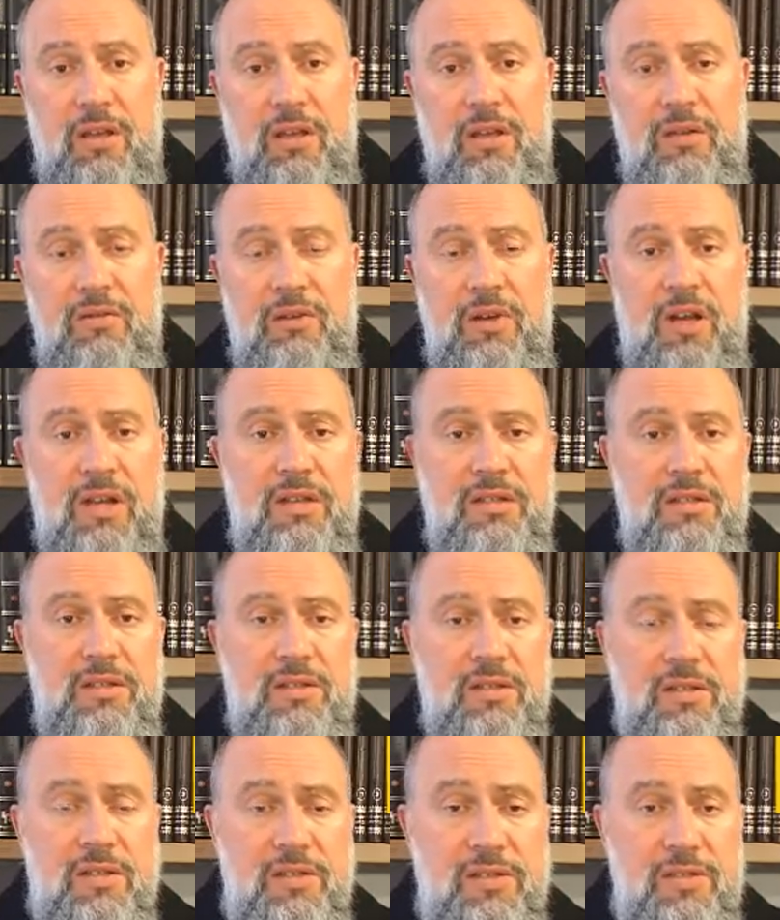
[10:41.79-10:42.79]
He writes
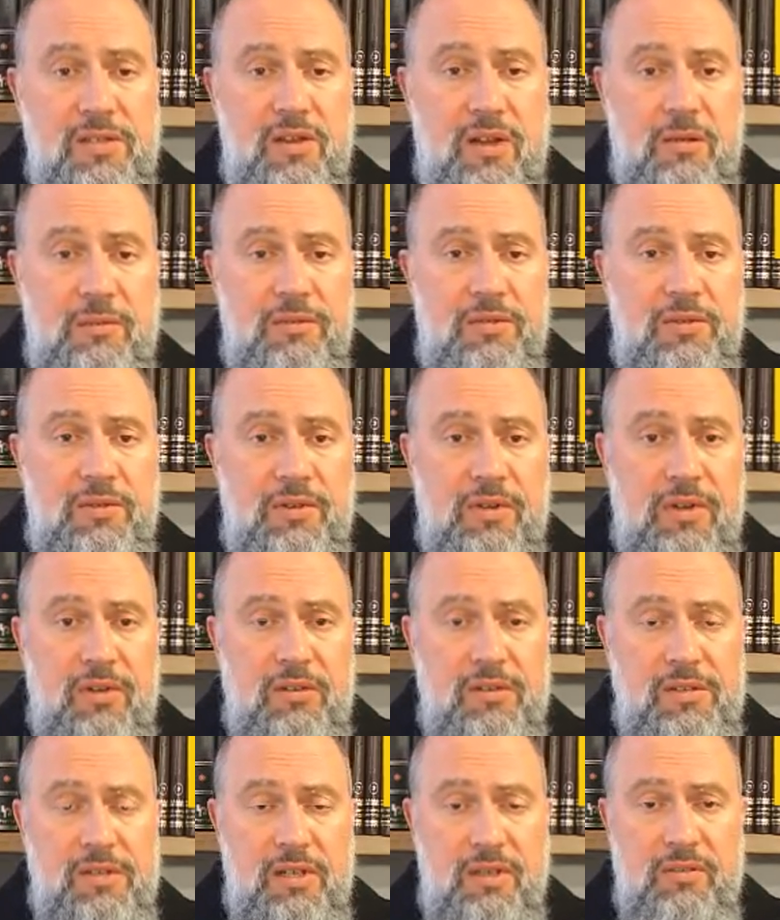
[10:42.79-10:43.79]
in his commentary
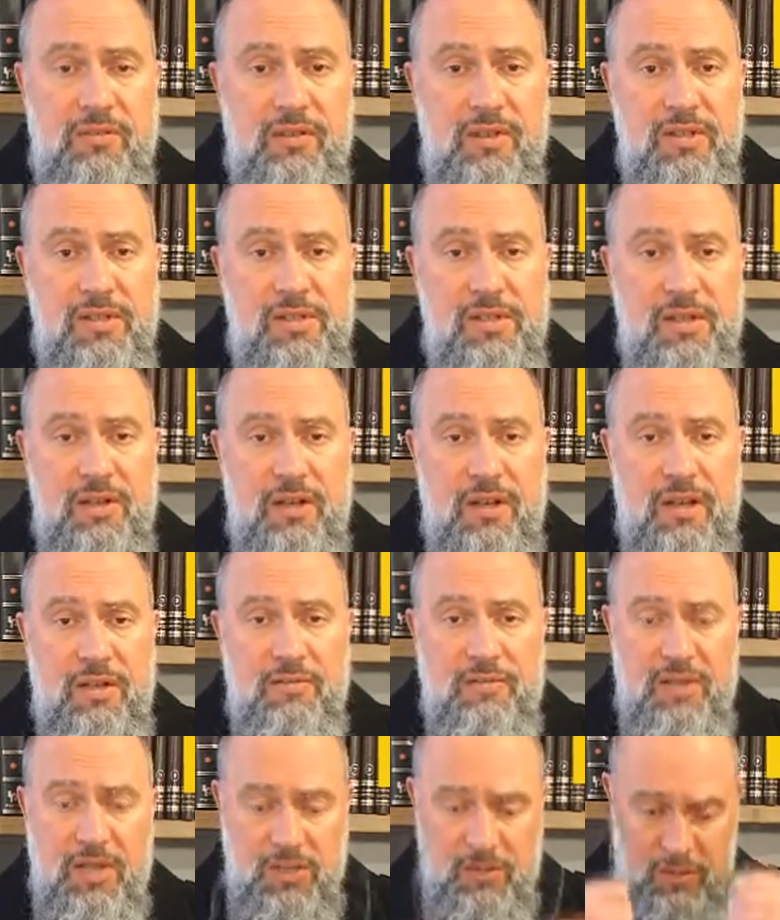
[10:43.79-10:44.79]
on Sefer
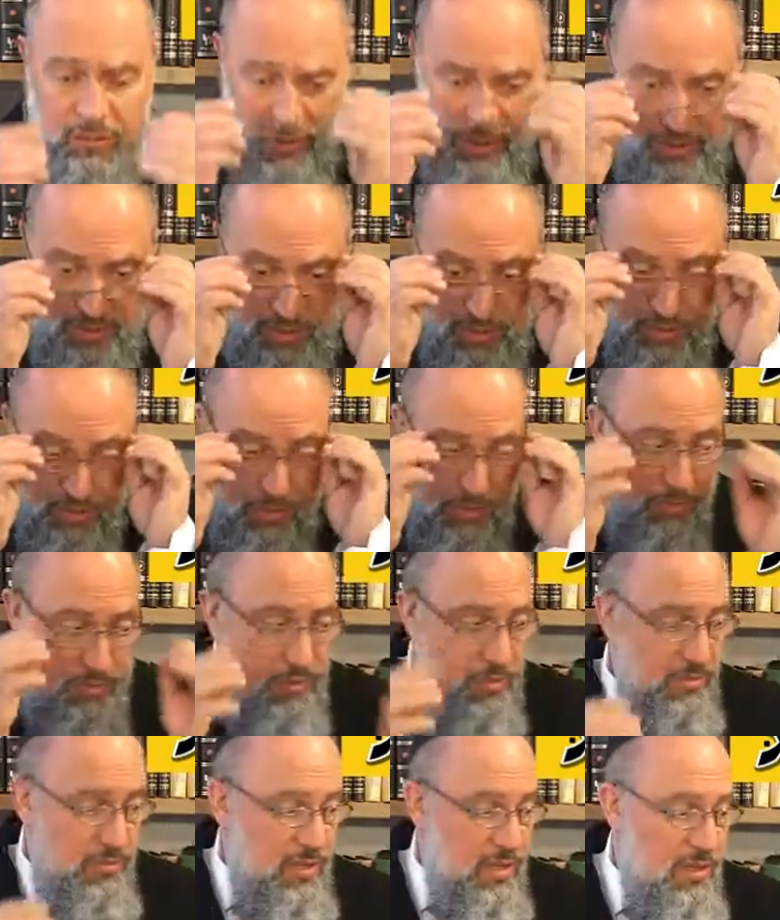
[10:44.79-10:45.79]
Yetzirah, as we mentioned a
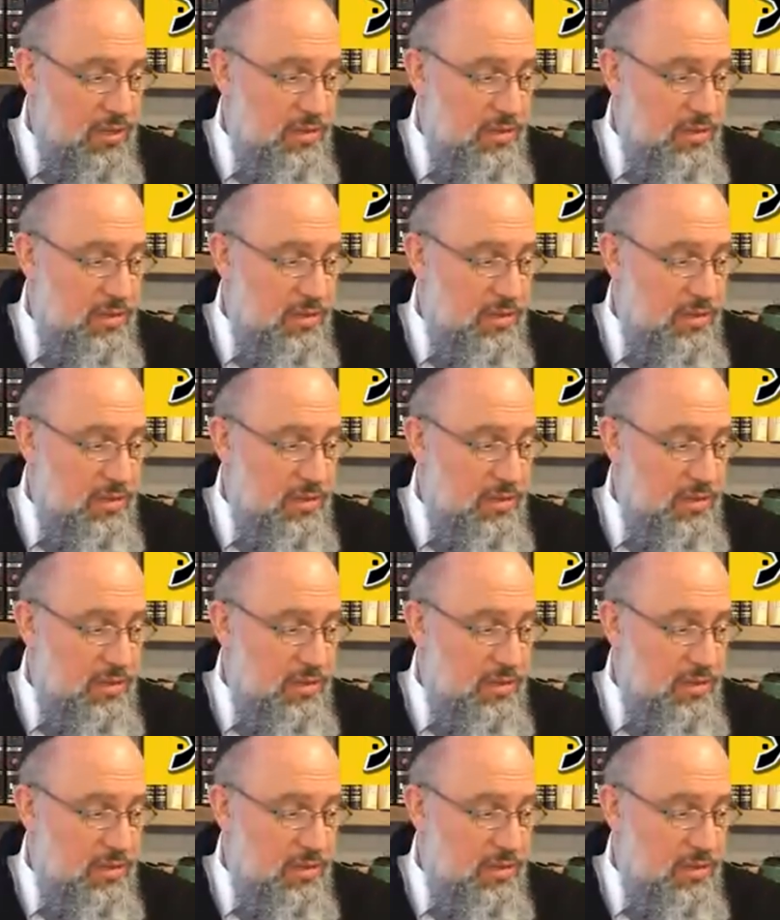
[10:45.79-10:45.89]
moment